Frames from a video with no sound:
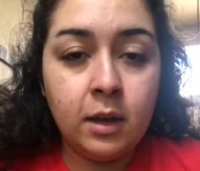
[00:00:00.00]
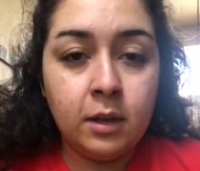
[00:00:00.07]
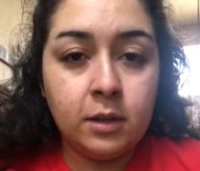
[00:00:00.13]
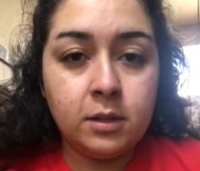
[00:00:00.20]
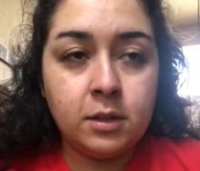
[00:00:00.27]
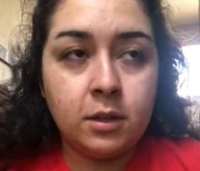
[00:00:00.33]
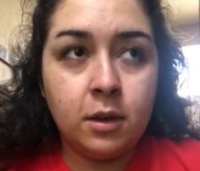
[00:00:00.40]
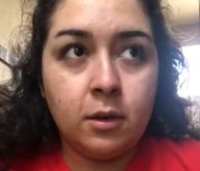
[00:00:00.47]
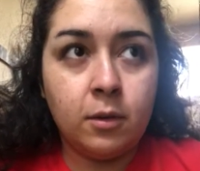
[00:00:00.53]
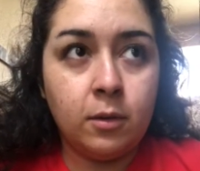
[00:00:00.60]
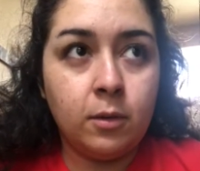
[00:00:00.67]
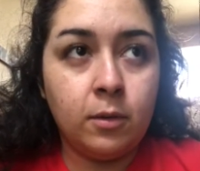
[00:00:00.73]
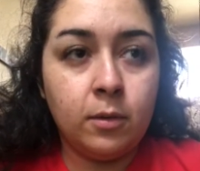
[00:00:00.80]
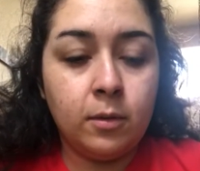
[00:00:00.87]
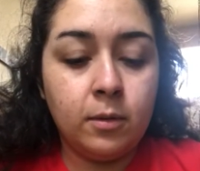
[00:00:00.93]

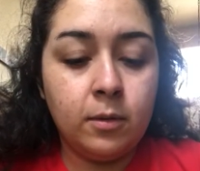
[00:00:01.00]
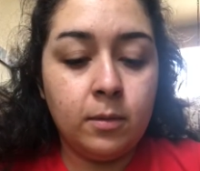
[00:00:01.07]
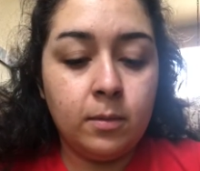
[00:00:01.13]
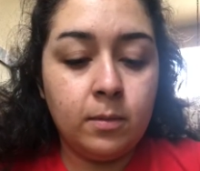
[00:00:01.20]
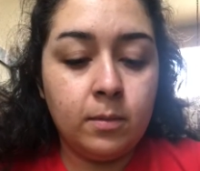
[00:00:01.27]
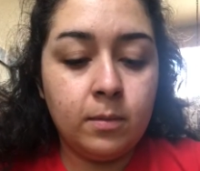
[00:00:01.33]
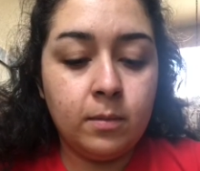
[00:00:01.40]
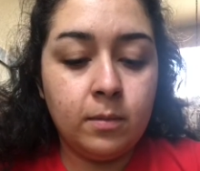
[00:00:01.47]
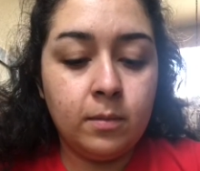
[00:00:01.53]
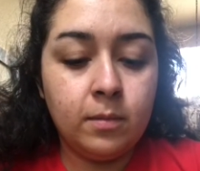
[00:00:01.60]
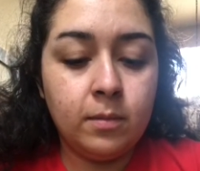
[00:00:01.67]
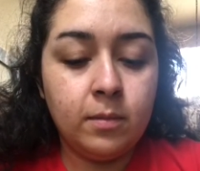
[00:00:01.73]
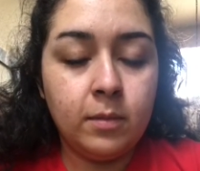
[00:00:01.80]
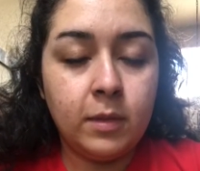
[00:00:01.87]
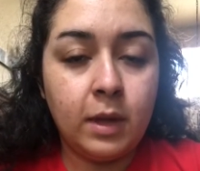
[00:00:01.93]
So
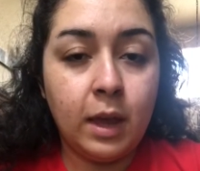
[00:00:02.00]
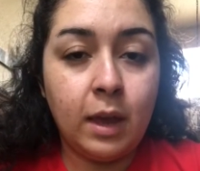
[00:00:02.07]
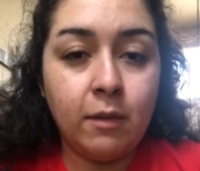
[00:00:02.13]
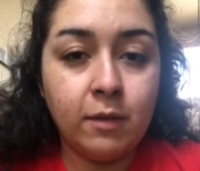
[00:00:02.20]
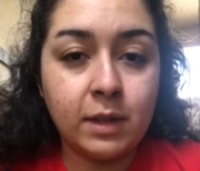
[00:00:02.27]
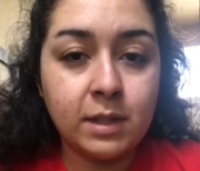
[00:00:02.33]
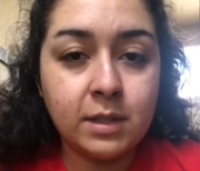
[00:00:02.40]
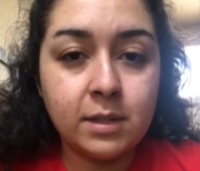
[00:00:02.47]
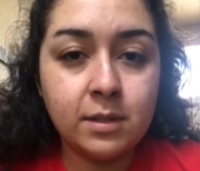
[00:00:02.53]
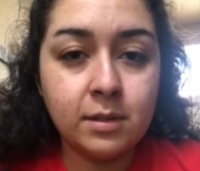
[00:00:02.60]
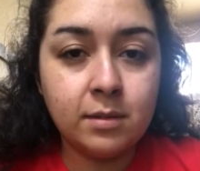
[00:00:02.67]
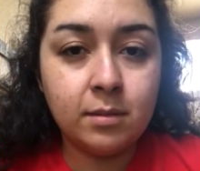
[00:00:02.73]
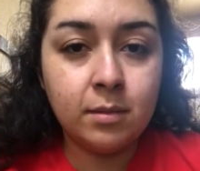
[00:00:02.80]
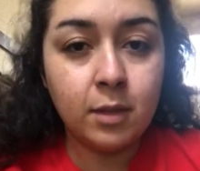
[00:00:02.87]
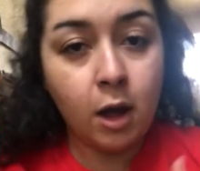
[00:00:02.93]
if it's
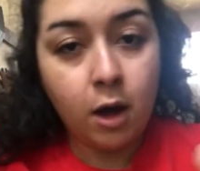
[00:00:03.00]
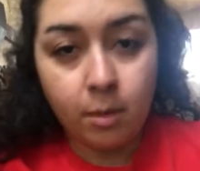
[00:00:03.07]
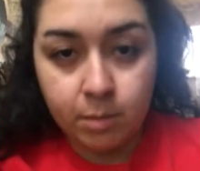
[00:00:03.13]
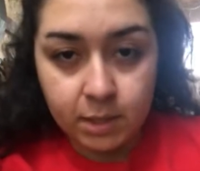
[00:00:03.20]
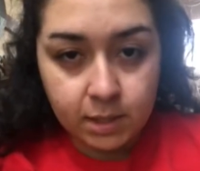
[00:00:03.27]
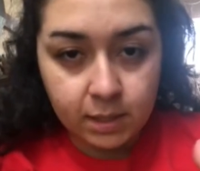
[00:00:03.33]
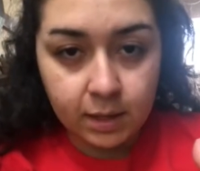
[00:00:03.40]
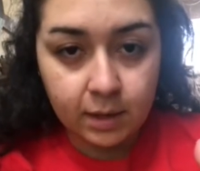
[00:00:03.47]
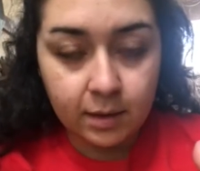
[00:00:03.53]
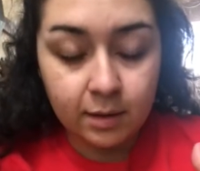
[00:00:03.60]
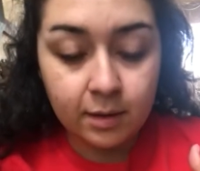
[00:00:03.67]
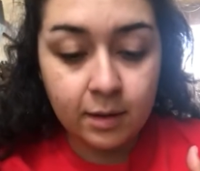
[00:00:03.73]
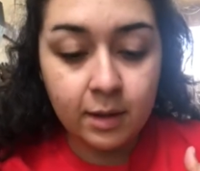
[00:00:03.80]
the opposite,